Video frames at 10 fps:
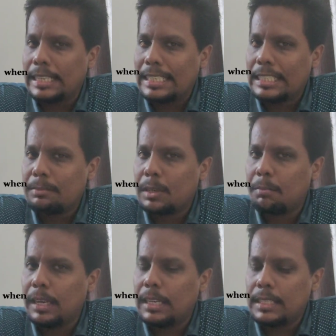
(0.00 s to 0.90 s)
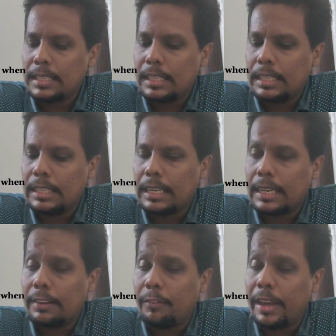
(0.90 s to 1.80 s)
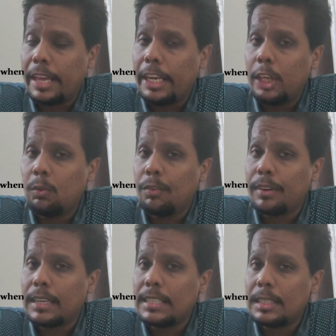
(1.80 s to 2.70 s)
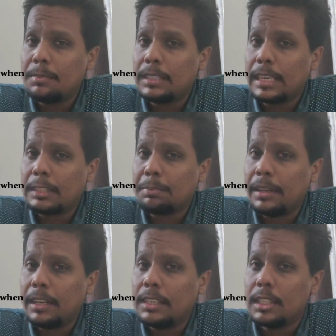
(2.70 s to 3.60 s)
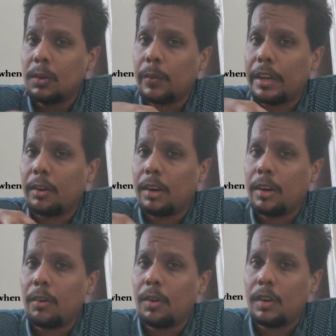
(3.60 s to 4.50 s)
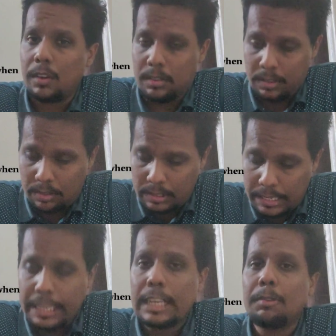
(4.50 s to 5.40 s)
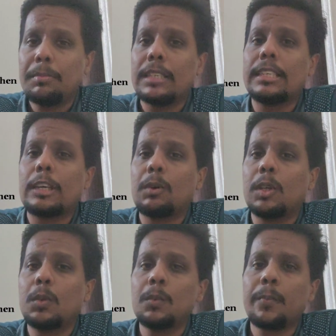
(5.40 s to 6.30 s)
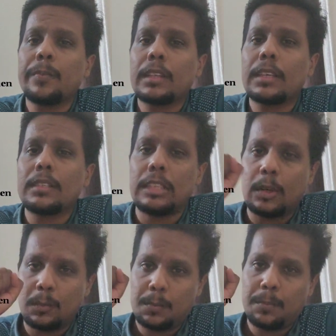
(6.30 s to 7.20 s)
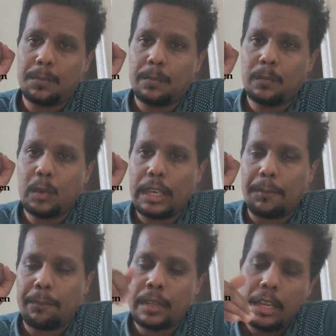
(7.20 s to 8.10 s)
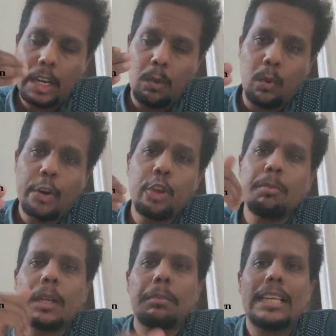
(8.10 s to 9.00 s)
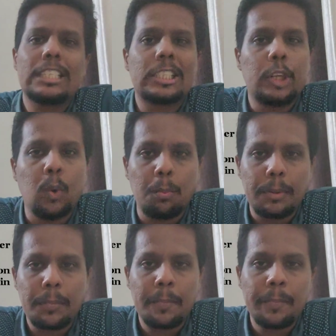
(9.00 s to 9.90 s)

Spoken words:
intercept means the value of consumption expenditure when income is equal to 0. Okay. Now what do you mean by slope?